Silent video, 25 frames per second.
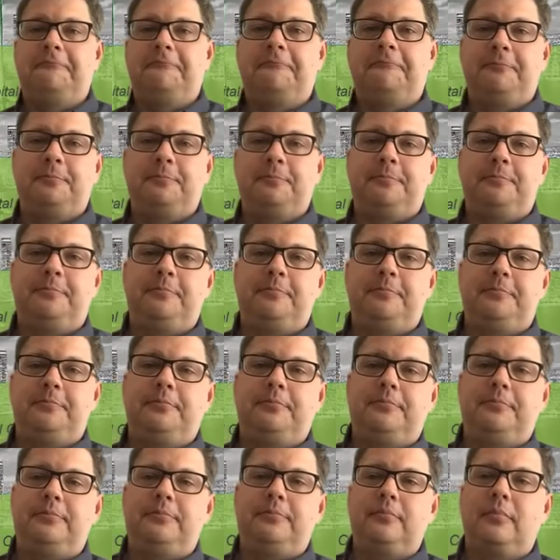Thank you
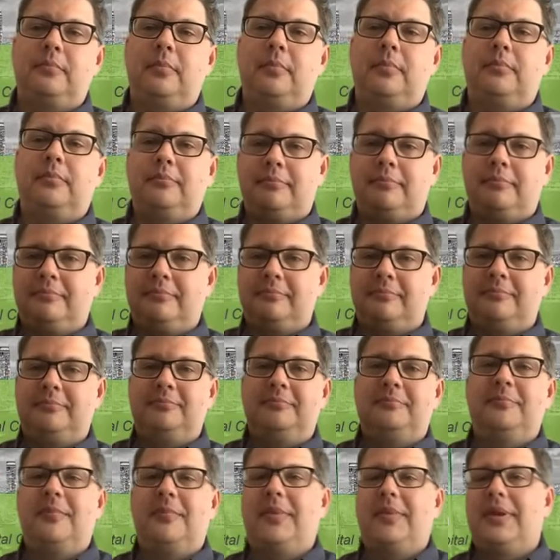very much. And thanks for
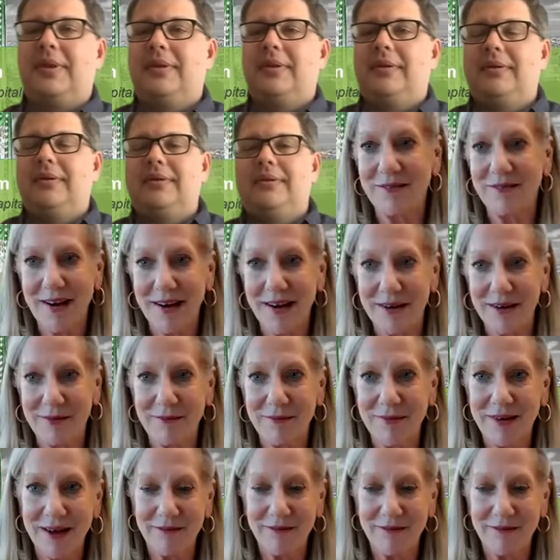inviting me.